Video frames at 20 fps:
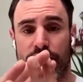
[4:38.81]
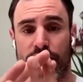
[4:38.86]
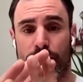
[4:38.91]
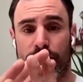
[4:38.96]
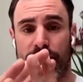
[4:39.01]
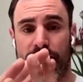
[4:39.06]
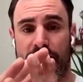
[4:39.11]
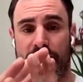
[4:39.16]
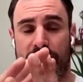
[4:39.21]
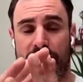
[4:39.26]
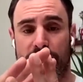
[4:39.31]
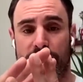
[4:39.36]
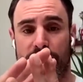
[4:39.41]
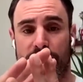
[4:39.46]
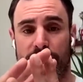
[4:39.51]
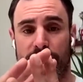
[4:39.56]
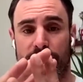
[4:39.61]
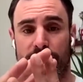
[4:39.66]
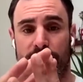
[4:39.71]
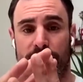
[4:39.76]
You want to
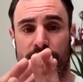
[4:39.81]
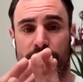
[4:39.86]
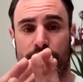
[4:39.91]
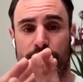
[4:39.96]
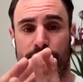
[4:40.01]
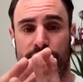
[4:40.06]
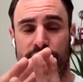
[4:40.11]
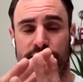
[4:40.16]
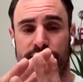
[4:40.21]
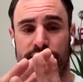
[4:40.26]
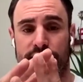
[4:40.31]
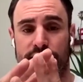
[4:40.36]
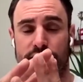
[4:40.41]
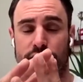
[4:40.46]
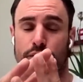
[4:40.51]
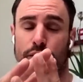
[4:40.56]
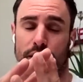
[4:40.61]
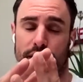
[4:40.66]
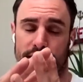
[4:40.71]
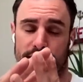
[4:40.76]
increase
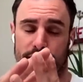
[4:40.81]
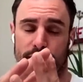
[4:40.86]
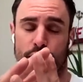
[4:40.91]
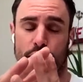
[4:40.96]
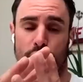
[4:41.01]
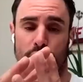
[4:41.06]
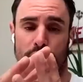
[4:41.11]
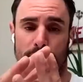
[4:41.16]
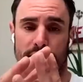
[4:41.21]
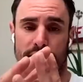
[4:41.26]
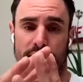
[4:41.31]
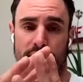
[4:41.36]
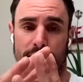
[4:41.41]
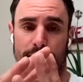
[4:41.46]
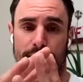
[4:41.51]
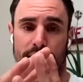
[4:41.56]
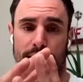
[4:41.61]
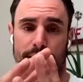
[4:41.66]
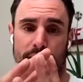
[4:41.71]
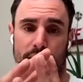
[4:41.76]
that, you want to warm it
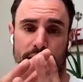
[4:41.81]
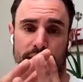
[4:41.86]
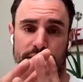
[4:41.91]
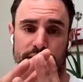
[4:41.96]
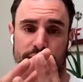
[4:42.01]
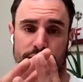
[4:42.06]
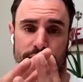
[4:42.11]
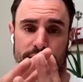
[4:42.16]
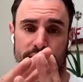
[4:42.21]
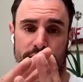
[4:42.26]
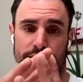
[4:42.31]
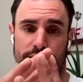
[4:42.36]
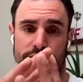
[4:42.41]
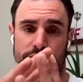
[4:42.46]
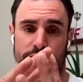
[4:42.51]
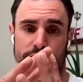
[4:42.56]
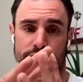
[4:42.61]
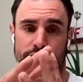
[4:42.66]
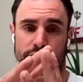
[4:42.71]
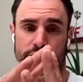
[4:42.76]
up about a degree or
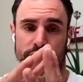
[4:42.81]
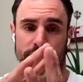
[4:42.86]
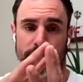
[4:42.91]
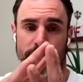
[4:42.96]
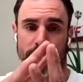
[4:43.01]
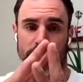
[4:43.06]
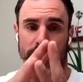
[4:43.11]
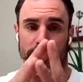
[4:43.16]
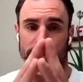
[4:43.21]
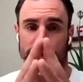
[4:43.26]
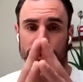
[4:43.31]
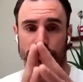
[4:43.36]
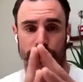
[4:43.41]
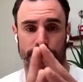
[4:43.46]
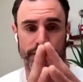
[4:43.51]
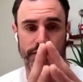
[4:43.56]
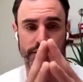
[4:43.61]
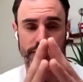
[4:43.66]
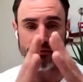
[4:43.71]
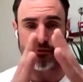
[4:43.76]
two so the
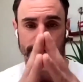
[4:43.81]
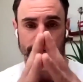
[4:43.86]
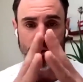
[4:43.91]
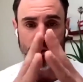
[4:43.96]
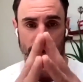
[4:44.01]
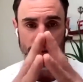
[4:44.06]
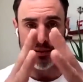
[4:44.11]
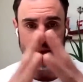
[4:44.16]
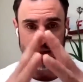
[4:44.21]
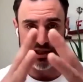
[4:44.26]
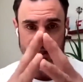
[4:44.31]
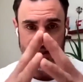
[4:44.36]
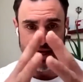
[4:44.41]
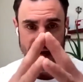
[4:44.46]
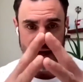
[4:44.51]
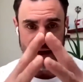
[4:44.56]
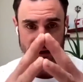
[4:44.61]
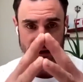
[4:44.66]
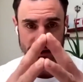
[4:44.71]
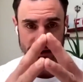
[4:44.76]
molecules form and
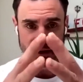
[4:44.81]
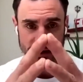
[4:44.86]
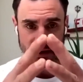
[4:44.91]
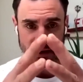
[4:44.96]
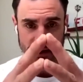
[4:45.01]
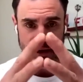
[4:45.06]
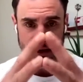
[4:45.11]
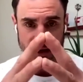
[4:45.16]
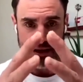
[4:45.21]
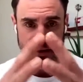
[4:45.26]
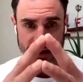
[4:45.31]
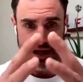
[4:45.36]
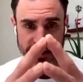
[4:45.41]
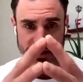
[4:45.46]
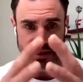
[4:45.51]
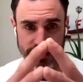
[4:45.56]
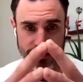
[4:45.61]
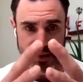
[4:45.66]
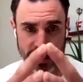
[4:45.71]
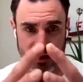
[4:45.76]
set. And
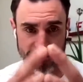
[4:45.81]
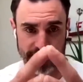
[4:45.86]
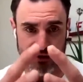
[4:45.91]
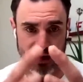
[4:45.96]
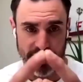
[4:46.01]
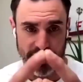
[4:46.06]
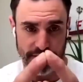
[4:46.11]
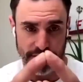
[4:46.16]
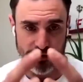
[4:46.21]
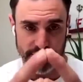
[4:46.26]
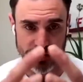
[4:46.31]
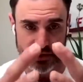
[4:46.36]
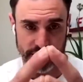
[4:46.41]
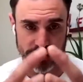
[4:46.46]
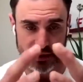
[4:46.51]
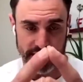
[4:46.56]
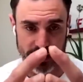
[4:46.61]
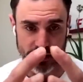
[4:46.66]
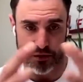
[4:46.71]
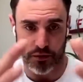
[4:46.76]
that's the beta 5
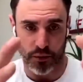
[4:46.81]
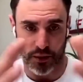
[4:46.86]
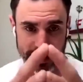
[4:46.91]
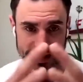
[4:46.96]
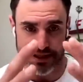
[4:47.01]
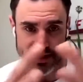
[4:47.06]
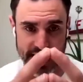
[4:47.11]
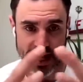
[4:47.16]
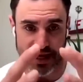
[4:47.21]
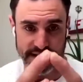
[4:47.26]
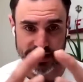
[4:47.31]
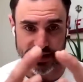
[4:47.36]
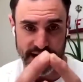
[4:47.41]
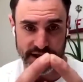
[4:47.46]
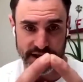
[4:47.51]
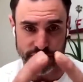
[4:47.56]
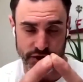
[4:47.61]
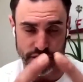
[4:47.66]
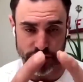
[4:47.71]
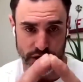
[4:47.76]
crystal in there. Once that
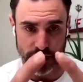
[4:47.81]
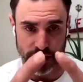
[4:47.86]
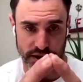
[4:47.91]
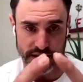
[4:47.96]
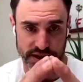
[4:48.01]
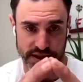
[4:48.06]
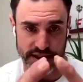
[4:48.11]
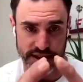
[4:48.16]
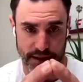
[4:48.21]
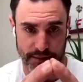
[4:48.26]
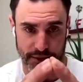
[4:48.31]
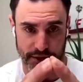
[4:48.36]
sets, your chocolate's in